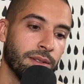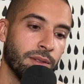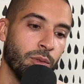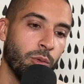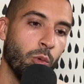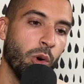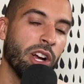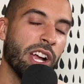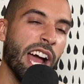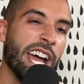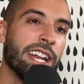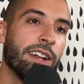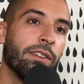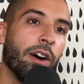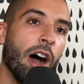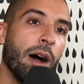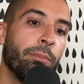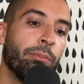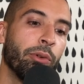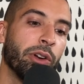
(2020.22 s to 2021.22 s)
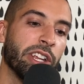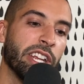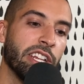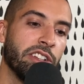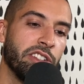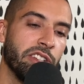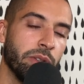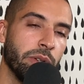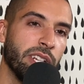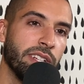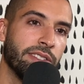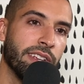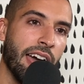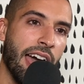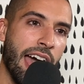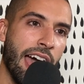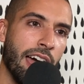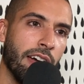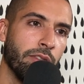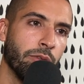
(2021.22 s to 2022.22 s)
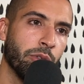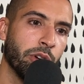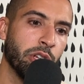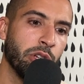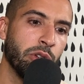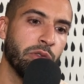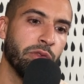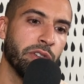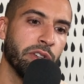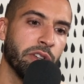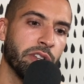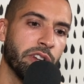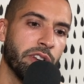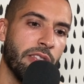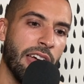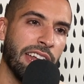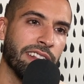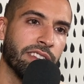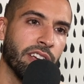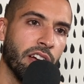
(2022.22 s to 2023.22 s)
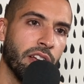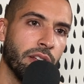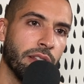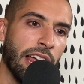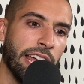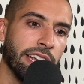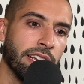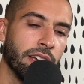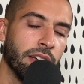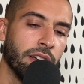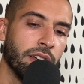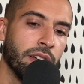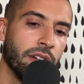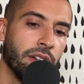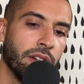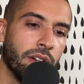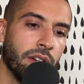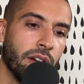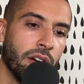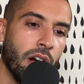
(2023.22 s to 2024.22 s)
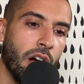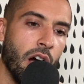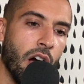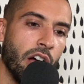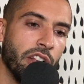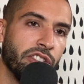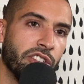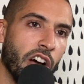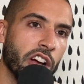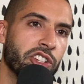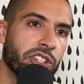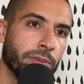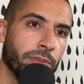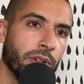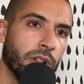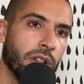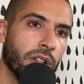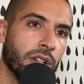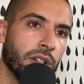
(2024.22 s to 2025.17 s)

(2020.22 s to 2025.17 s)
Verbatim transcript: what kind of upbringing do you need to have where you feel you're that tu- like untouchable?